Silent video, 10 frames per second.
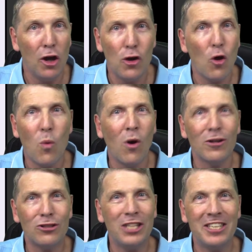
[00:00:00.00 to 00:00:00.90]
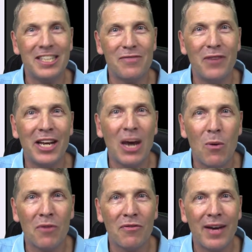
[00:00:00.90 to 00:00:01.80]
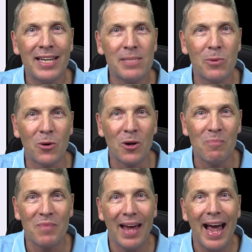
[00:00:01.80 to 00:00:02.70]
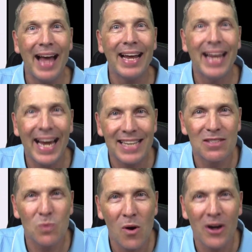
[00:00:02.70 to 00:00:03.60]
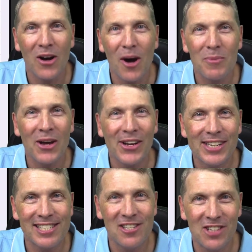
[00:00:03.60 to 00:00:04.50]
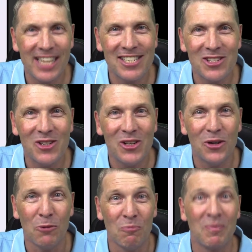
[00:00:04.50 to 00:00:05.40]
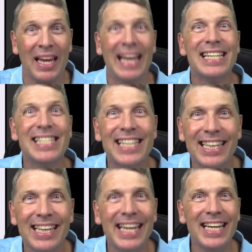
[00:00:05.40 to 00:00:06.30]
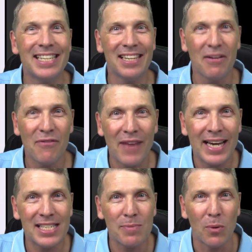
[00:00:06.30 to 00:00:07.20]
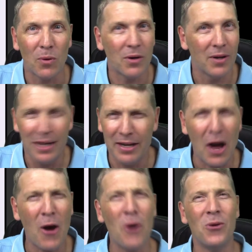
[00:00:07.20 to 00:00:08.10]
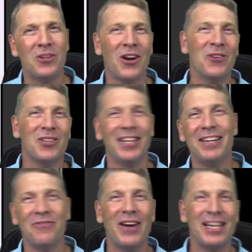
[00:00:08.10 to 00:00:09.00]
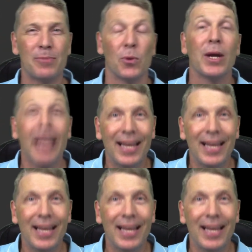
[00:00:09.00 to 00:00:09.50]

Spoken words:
You're watching this video on Facebook. Guess what I'm going to suggest to you? Delete Facebook. No, don't delete Facebook.